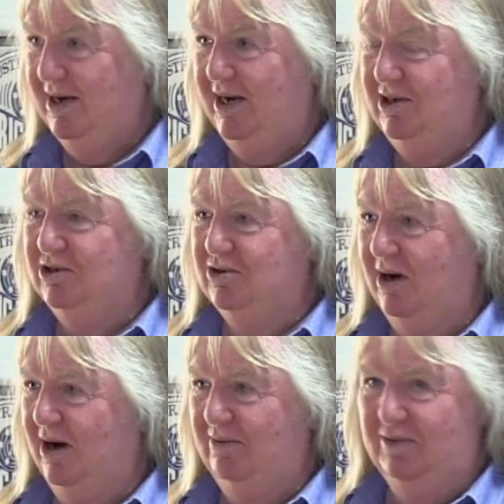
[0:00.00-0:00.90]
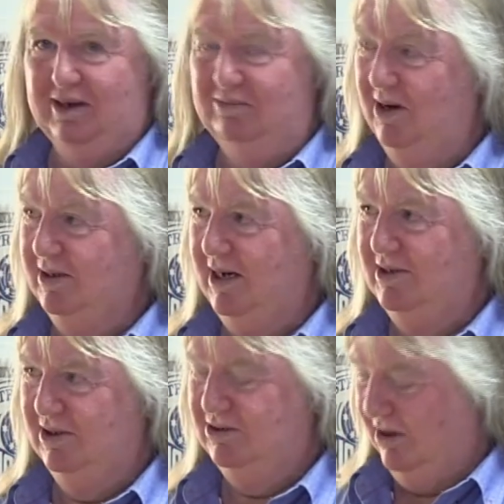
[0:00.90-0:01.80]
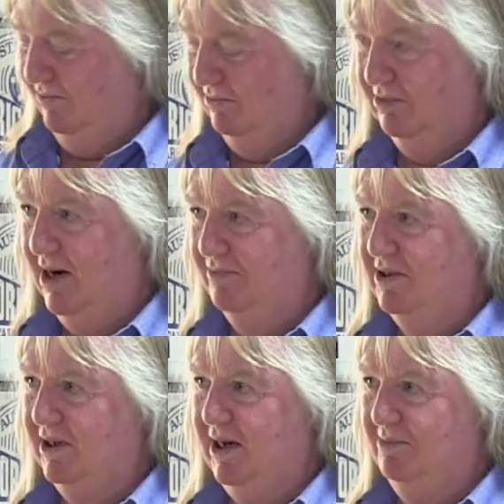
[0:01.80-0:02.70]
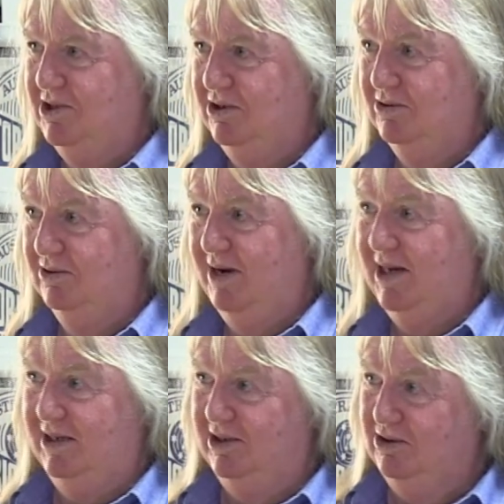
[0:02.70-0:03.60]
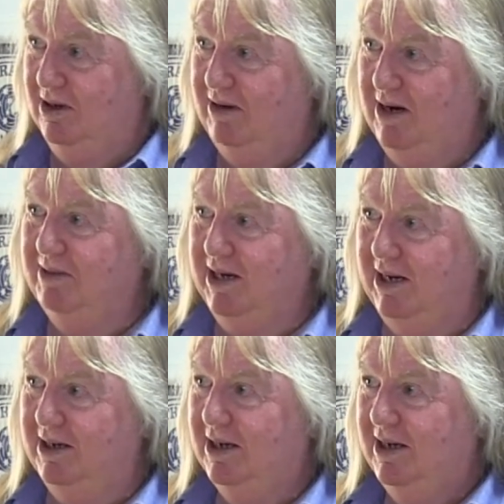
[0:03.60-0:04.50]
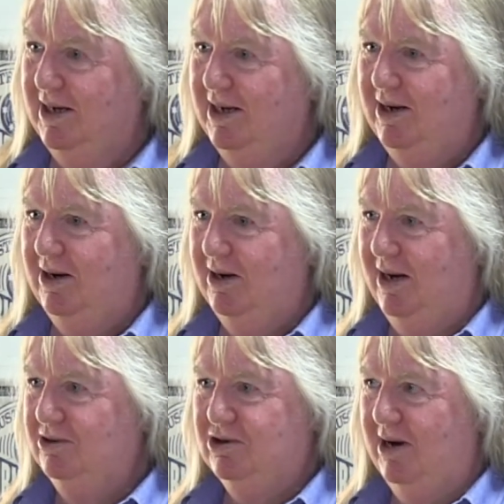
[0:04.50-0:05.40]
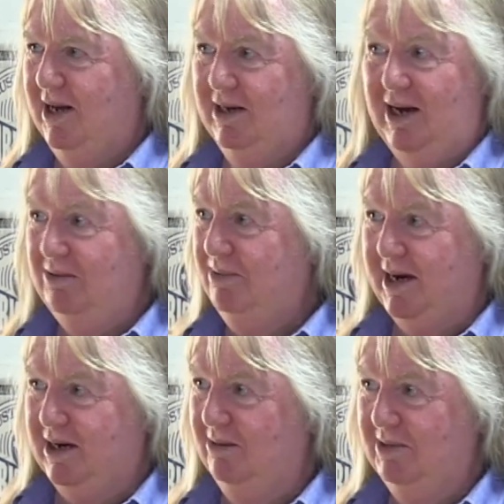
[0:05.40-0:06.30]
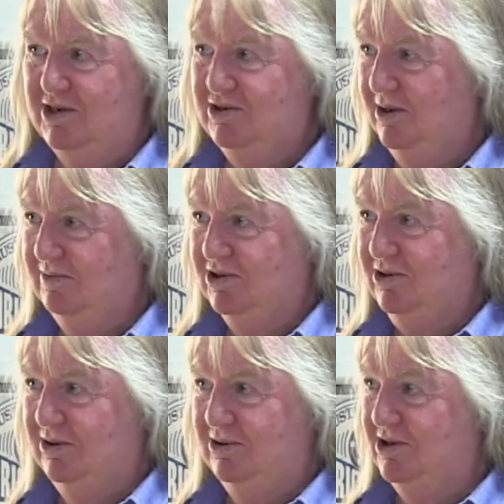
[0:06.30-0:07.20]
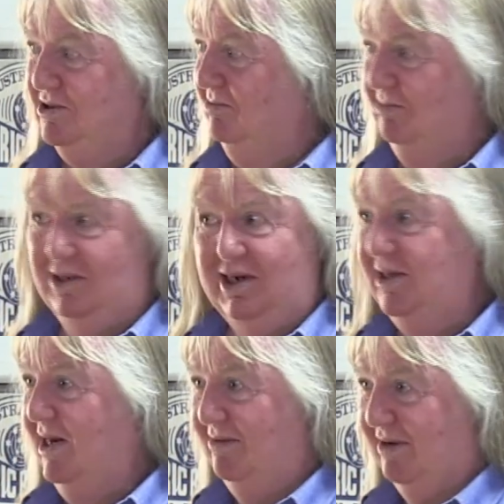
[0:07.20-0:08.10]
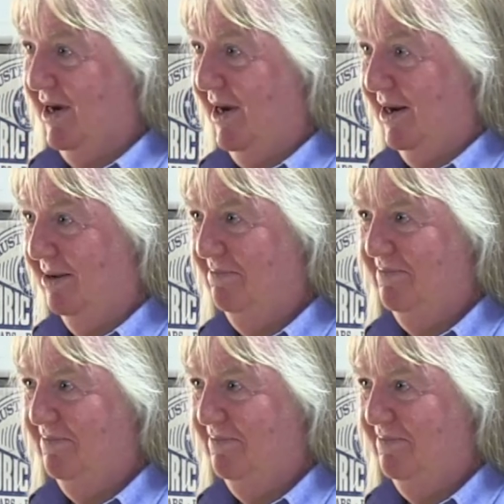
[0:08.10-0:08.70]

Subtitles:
And you drive, like in my case, I drive from Grafton to Kempsey, do a rally and drive home again. Mm-hmm. No trailer, no backup, no service crew, just me and the navigator.